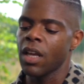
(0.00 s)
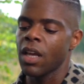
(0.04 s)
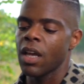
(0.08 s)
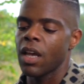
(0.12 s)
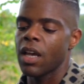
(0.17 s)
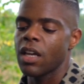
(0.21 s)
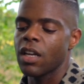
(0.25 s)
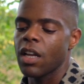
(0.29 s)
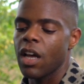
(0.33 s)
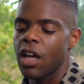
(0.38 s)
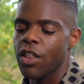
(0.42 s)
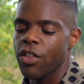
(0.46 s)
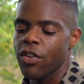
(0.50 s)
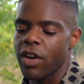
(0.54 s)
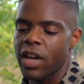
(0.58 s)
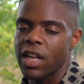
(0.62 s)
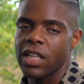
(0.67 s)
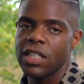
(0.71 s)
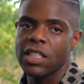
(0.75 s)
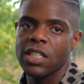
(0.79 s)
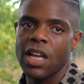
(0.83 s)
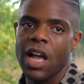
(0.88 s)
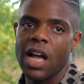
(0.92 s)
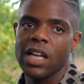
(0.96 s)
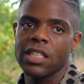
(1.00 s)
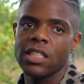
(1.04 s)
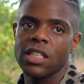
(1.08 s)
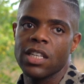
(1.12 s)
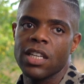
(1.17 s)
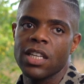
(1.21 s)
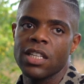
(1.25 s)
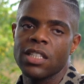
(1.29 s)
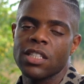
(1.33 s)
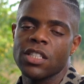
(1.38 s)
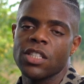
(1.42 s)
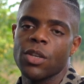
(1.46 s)
and other
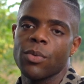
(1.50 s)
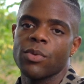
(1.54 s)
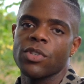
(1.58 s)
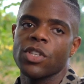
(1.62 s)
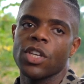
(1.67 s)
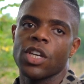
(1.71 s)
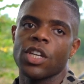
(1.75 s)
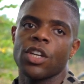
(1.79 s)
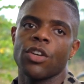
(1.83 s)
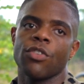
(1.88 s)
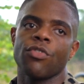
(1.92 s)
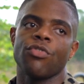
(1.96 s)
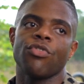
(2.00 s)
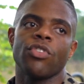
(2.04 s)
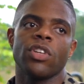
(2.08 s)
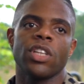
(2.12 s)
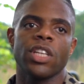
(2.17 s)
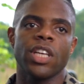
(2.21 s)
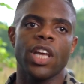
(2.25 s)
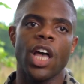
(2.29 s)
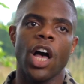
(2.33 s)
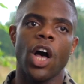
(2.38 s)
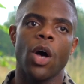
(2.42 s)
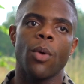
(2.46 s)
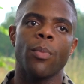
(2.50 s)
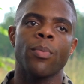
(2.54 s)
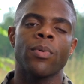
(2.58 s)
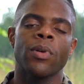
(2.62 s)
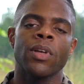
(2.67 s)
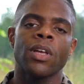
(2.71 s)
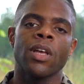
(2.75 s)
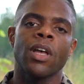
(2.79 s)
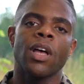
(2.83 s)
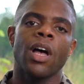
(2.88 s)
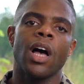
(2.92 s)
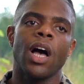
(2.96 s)
antioxidants, so it's going to really help
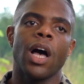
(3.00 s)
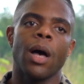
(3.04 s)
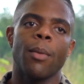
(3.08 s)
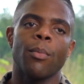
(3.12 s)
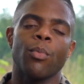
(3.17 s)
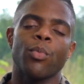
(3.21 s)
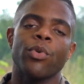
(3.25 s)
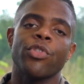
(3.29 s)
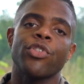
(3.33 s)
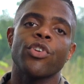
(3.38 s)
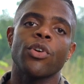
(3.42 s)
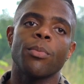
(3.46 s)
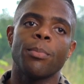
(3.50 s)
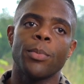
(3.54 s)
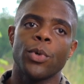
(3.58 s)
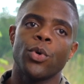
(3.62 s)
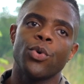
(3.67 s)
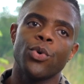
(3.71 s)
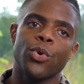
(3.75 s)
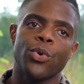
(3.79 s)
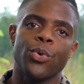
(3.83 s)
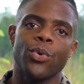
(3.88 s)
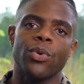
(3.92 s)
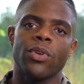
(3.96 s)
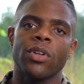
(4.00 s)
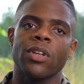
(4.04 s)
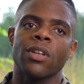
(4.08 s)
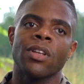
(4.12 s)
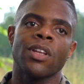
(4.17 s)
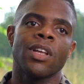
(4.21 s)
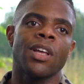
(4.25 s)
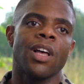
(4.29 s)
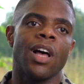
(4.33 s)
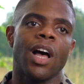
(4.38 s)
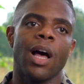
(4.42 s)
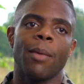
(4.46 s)
with your mood.
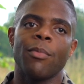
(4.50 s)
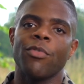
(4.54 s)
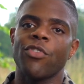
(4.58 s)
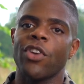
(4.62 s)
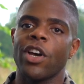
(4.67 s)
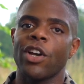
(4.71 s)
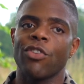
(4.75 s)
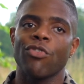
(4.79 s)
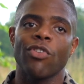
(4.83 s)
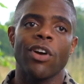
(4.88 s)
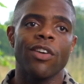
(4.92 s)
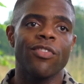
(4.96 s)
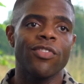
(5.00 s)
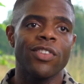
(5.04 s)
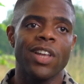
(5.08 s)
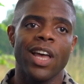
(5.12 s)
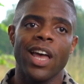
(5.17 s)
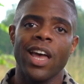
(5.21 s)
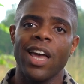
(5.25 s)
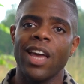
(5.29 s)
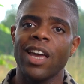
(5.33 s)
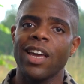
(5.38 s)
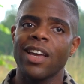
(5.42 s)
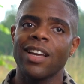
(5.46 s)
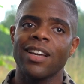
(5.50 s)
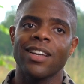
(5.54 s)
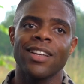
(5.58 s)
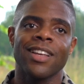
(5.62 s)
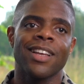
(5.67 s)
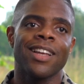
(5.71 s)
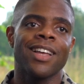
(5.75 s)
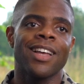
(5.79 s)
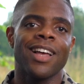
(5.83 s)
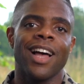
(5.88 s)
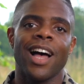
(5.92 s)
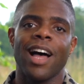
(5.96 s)
If you had a rough day,
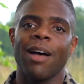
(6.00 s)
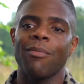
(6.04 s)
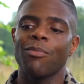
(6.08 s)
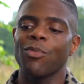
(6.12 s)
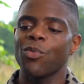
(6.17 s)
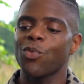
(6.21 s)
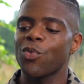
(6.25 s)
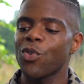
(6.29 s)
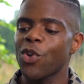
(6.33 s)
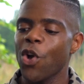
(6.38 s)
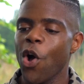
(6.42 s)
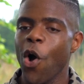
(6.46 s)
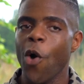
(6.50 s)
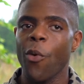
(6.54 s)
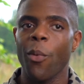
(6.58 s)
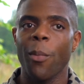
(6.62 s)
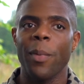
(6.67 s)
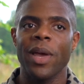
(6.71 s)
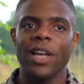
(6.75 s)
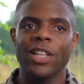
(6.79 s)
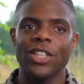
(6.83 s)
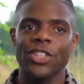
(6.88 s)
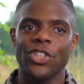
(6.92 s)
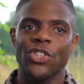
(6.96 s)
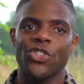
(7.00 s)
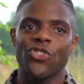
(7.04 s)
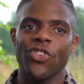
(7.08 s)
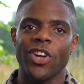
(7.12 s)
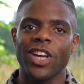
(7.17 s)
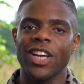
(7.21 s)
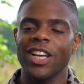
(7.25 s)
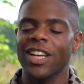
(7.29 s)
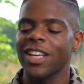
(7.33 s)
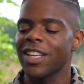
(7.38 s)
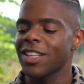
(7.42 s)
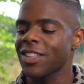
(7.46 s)
we're go home and make this
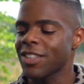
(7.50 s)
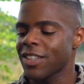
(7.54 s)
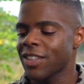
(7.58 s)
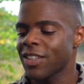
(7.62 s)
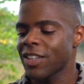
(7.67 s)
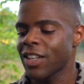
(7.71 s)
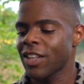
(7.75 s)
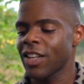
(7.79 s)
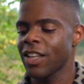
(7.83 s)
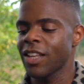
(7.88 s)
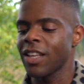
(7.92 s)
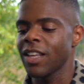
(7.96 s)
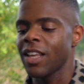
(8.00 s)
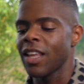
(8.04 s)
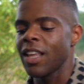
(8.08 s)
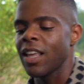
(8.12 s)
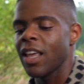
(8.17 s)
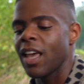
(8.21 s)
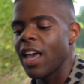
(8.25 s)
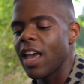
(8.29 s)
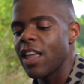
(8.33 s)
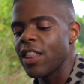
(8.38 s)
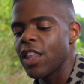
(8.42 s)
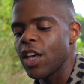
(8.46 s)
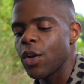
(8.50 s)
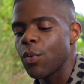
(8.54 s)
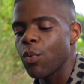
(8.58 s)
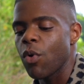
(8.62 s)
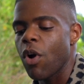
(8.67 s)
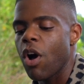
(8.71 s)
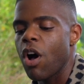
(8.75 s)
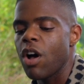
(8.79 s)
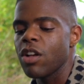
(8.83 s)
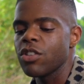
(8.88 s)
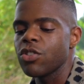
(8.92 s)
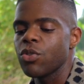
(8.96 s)
drink. And then we're
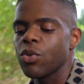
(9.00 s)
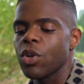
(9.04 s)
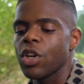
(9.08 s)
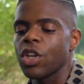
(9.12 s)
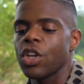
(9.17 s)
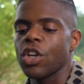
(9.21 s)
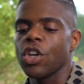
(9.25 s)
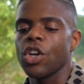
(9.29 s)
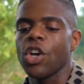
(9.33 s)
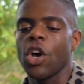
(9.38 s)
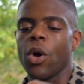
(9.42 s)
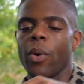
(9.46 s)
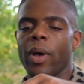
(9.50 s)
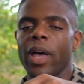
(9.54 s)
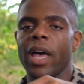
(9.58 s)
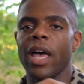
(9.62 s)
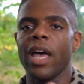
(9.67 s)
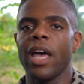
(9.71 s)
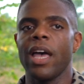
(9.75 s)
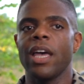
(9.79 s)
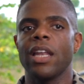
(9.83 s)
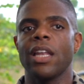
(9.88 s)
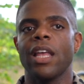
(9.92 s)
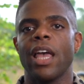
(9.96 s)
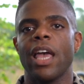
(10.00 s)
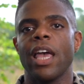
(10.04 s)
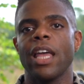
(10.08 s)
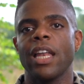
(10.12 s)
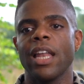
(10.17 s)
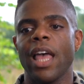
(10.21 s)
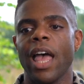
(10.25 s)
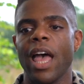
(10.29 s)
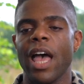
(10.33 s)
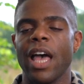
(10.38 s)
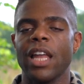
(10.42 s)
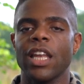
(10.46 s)
also going to go ahead
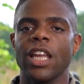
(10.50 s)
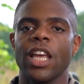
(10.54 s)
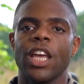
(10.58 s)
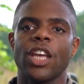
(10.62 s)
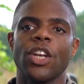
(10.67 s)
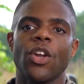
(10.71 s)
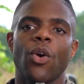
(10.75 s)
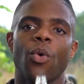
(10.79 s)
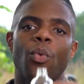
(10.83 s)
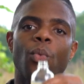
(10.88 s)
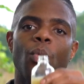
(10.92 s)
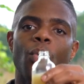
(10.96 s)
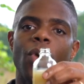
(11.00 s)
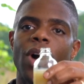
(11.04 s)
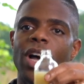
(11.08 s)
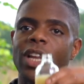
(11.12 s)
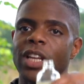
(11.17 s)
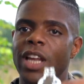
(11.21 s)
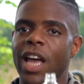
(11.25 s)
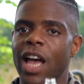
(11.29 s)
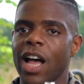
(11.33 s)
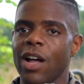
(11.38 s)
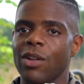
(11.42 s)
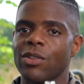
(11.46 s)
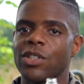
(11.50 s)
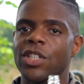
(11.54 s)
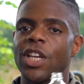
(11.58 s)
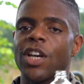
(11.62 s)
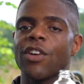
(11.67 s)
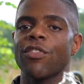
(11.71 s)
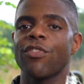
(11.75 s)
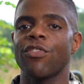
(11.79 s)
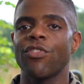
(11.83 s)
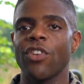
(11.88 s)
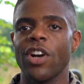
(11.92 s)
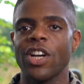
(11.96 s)
and add in 1 ounce
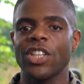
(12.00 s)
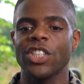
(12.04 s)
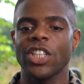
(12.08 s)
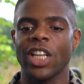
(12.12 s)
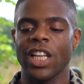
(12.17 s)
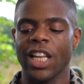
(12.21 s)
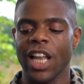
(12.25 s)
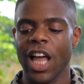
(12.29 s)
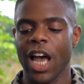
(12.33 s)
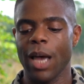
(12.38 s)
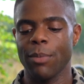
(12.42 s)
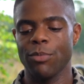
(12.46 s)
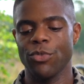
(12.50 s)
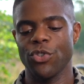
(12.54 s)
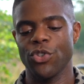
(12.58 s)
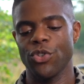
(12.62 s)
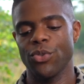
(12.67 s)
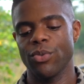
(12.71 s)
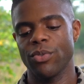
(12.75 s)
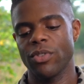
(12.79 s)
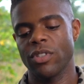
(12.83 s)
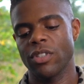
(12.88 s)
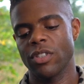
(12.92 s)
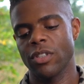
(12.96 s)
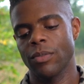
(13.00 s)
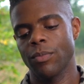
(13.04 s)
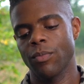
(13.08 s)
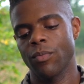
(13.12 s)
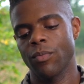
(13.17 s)
of fresh lime juice.